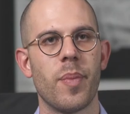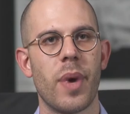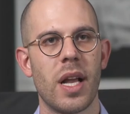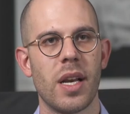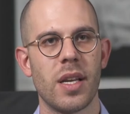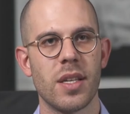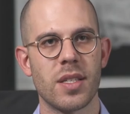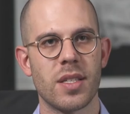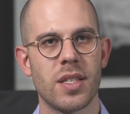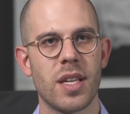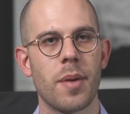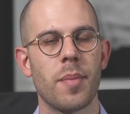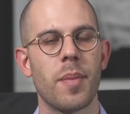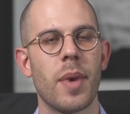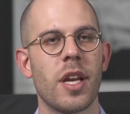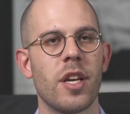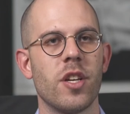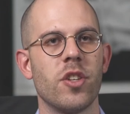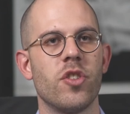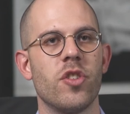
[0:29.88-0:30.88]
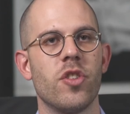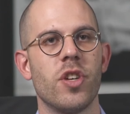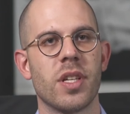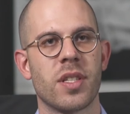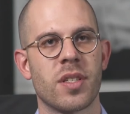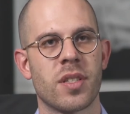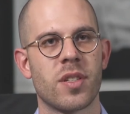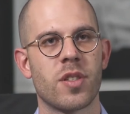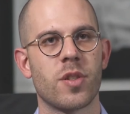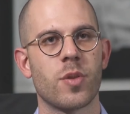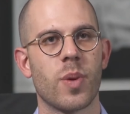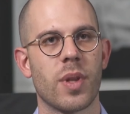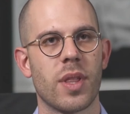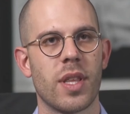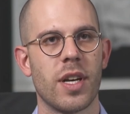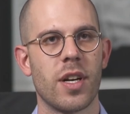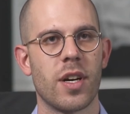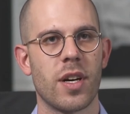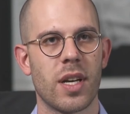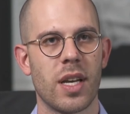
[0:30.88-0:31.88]
balance and manage risks
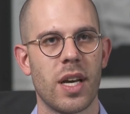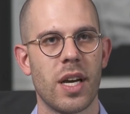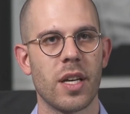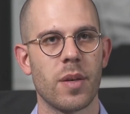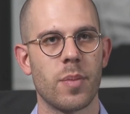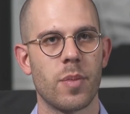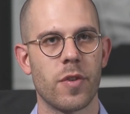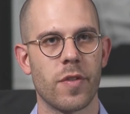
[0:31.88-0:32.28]
within our client